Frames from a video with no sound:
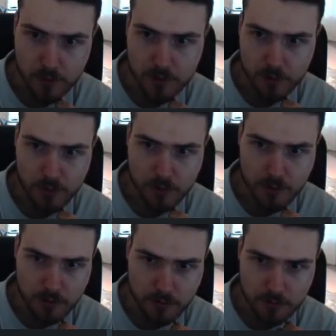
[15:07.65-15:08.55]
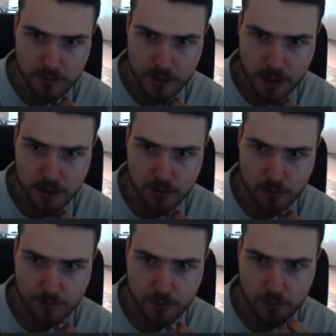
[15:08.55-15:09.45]
So 6 or
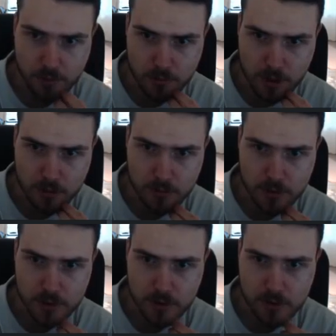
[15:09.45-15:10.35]
fewer rounds